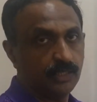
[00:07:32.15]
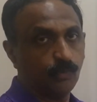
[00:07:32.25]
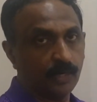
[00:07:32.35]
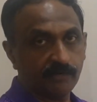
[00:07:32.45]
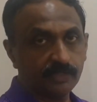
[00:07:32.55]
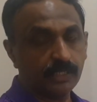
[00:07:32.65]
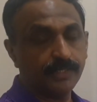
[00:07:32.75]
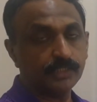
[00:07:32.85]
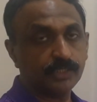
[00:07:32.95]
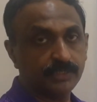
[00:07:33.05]
one of the
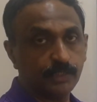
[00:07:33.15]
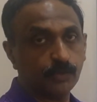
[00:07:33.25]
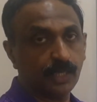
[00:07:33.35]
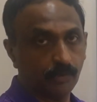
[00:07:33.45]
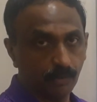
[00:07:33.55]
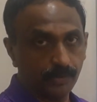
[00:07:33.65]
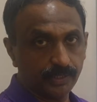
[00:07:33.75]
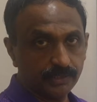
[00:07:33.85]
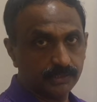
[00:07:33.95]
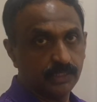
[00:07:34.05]
conditions that you can remember
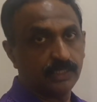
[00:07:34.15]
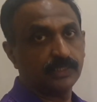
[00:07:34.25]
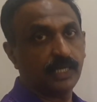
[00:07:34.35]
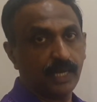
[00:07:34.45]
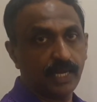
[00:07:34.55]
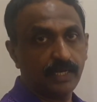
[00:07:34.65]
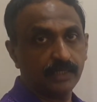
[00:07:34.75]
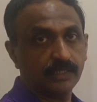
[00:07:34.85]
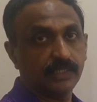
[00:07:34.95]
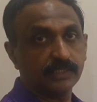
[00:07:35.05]
is
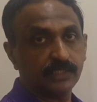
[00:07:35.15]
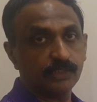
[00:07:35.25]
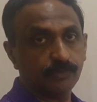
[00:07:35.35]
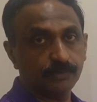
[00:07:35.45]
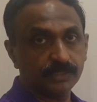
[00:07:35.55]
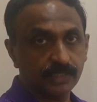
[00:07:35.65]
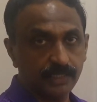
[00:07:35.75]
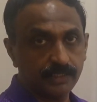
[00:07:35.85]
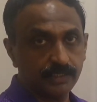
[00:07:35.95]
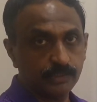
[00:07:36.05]
the distance from the
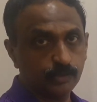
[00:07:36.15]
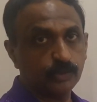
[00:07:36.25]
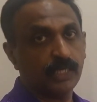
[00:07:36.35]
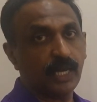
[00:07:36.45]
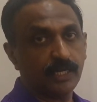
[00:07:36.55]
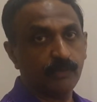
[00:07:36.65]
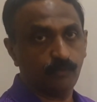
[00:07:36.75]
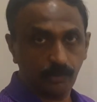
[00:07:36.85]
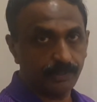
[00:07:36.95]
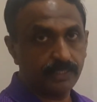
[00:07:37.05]
center to the line
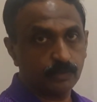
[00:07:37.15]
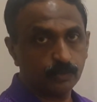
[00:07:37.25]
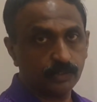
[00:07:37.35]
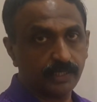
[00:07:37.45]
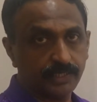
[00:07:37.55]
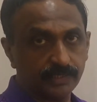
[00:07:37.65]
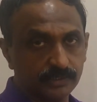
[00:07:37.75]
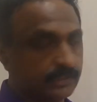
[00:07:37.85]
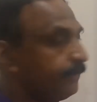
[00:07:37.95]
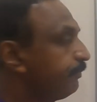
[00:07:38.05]
will be equal to the radius.